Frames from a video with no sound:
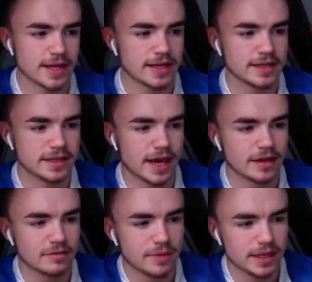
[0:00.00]
Andy
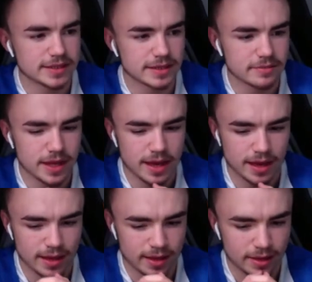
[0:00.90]
Cannon meets him
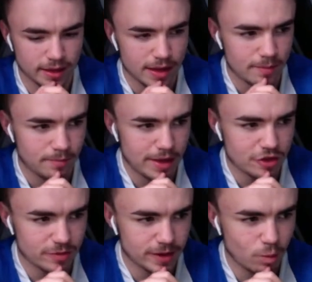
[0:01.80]
there.
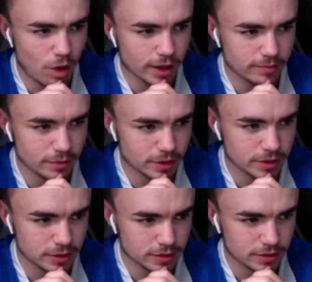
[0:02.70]
Benjamin
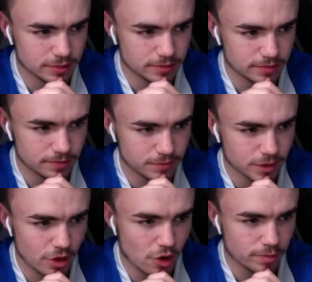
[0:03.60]
Whiteman.
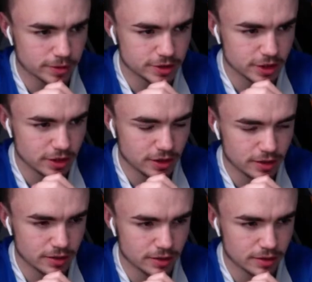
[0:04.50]
Coppinger.
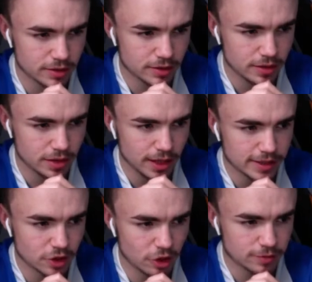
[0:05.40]
He's
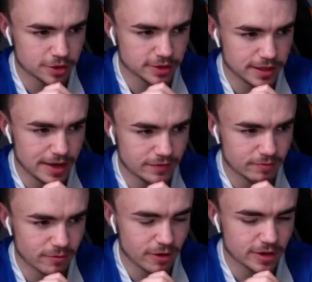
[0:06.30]
got options left
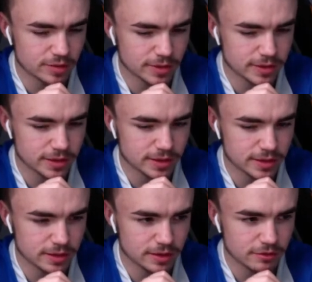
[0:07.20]
and right, twisting and
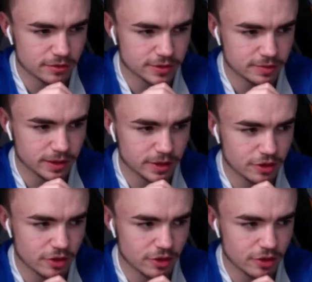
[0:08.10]
turning across the pitch.